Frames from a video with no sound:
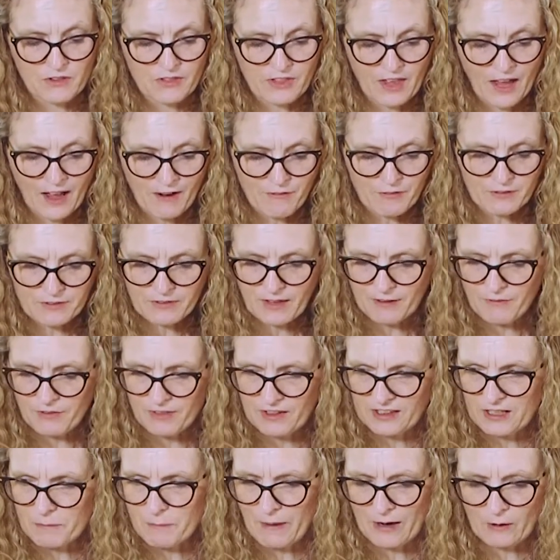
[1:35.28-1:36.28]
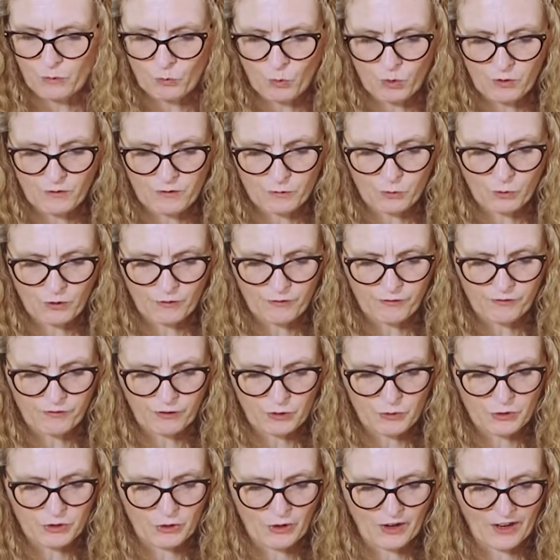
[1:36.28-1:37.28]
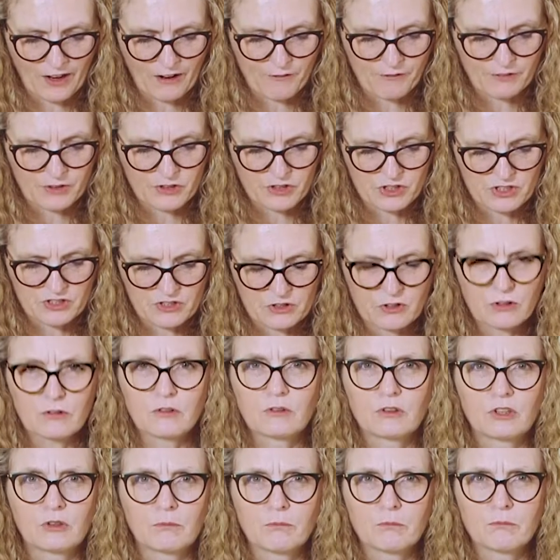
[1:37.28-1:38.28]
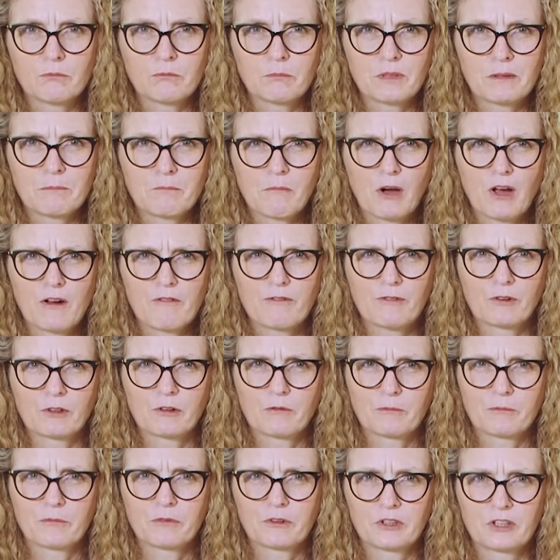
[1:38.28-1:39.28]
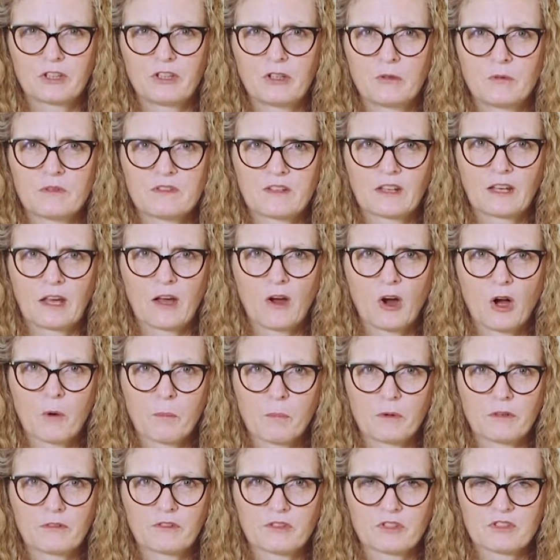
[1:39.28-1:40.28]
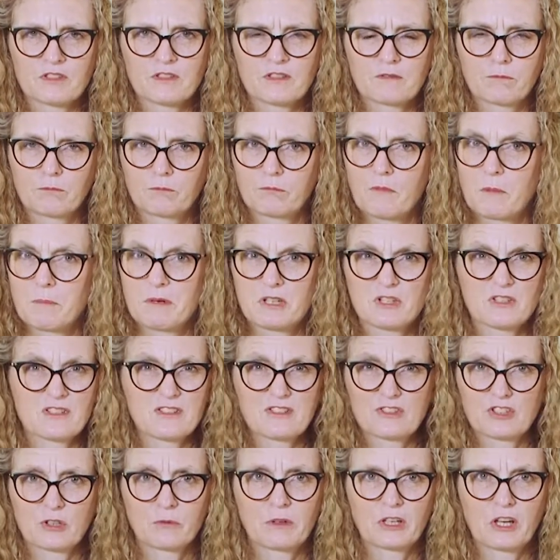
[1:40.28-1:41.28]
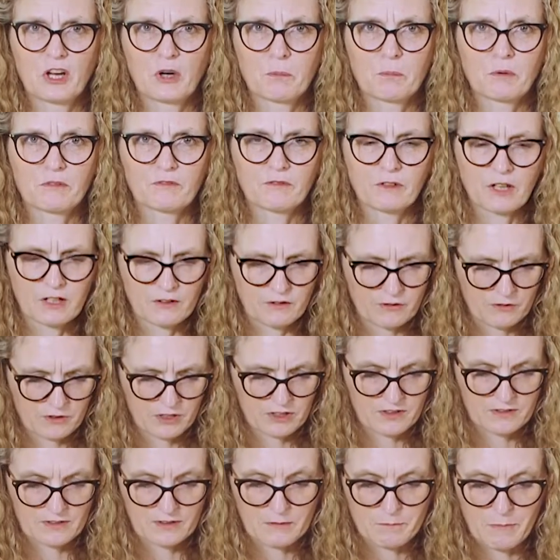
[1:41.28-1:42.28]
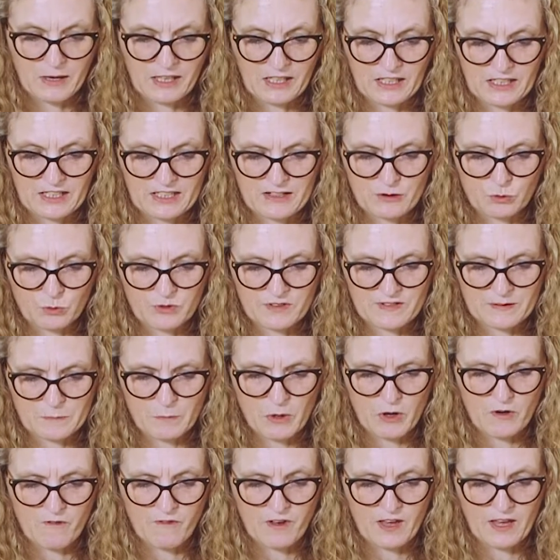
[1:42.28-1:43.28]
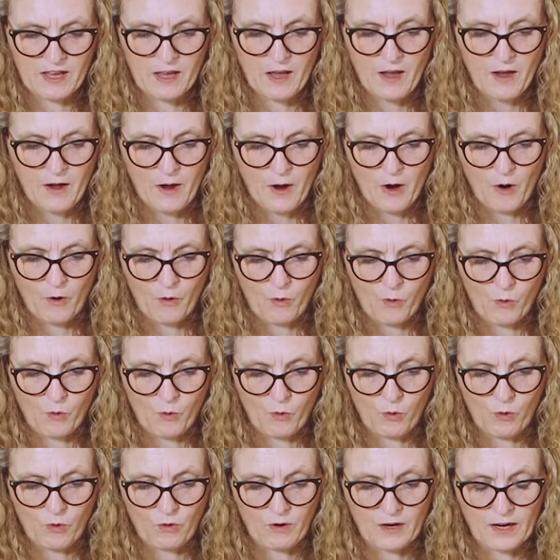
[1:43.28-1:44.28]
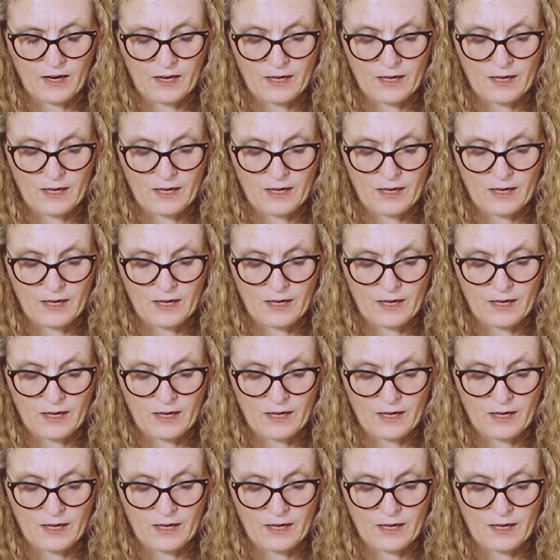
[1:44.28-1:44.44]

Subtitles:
have a think about what fruit you have, and just be mindful of using it up, and maybe just stewing it up and making it into a smoothie, or